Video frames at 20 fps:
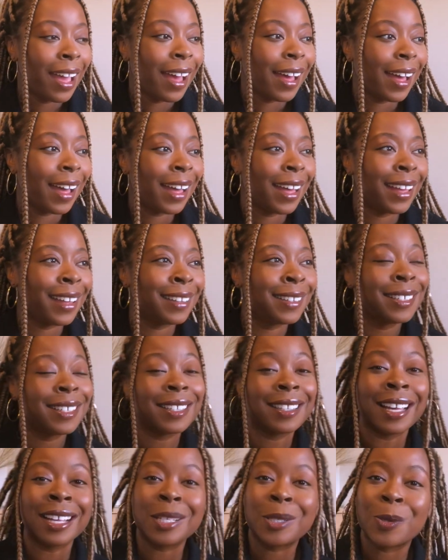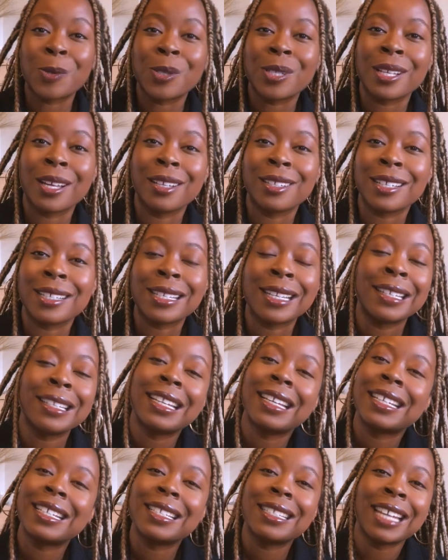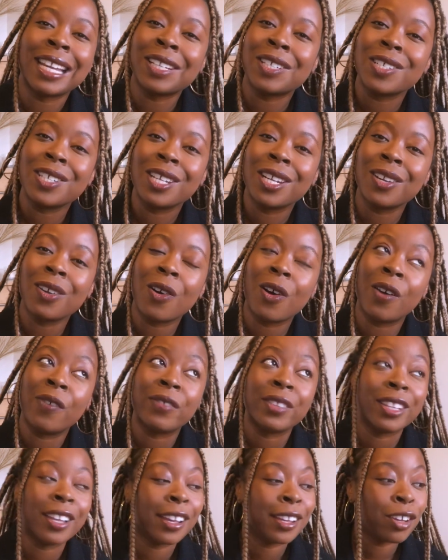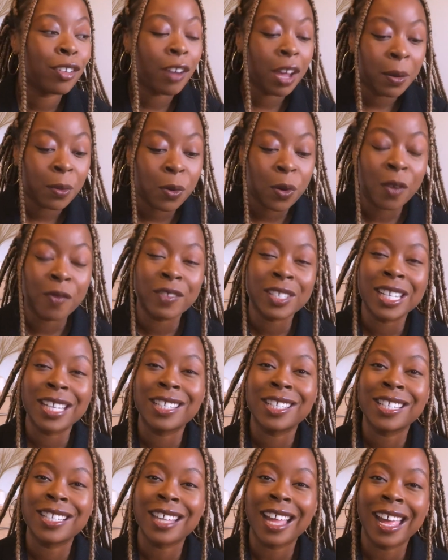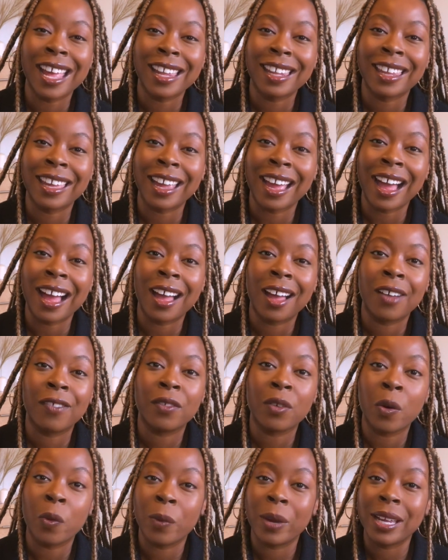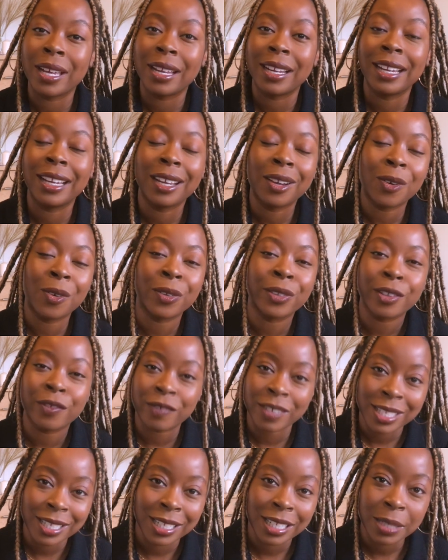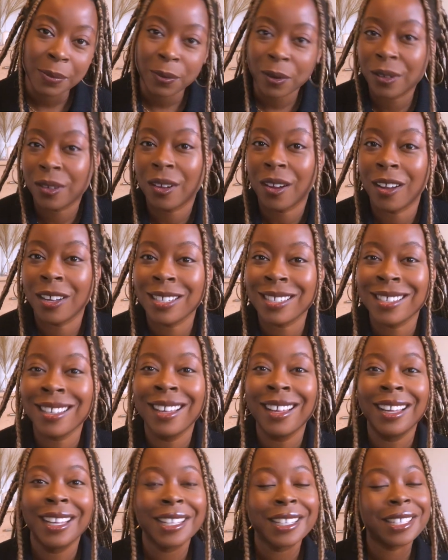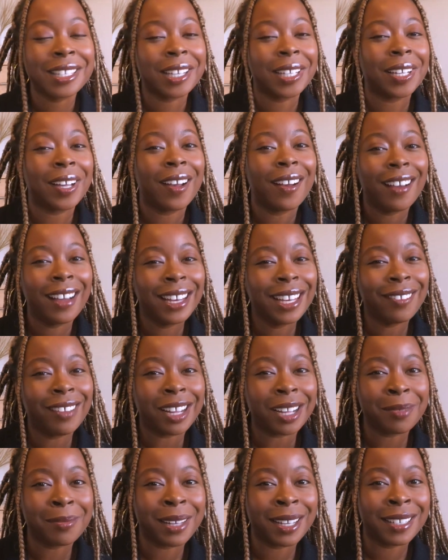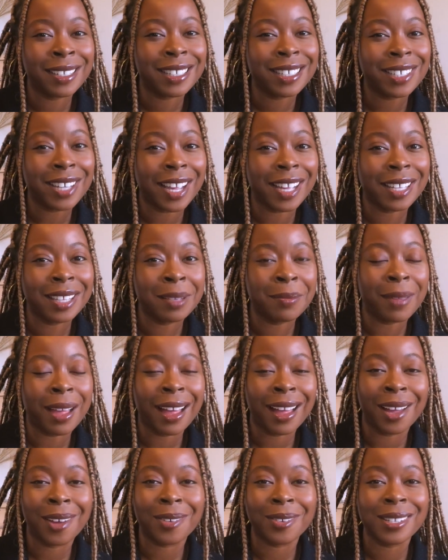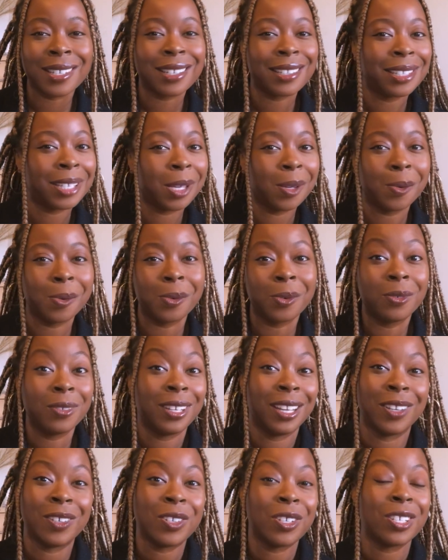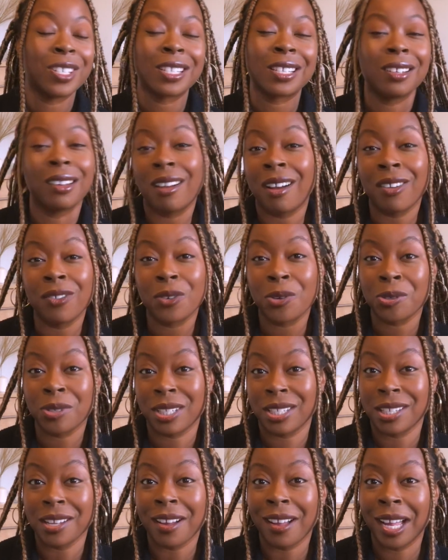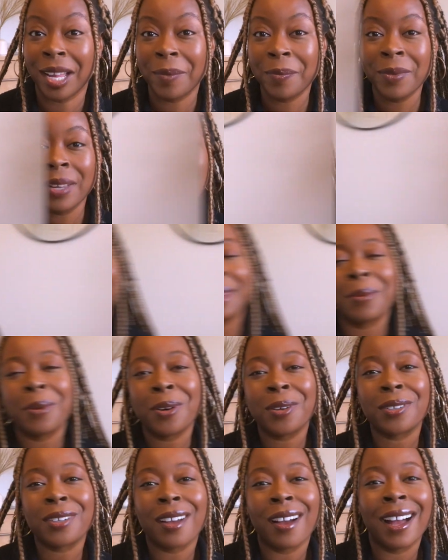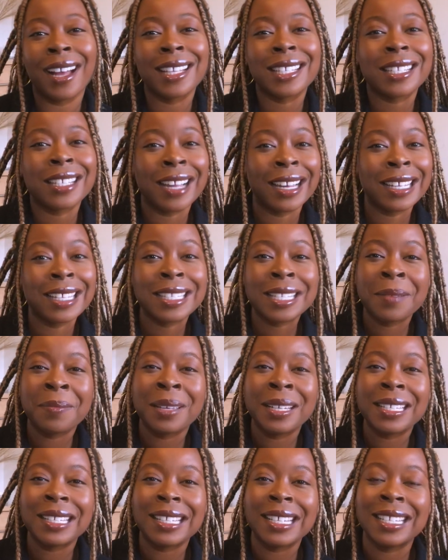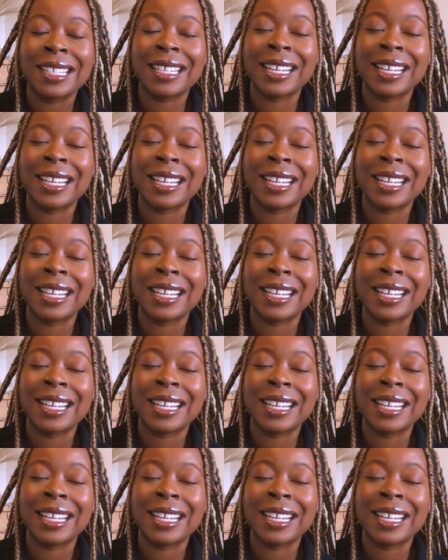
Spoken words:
and that's also just an extension of the incredible conversations that they have weekly on the Receipts podcast. So I highly recommend checking them out. You will literally just laugh all the time. Another podcast slightly similar to this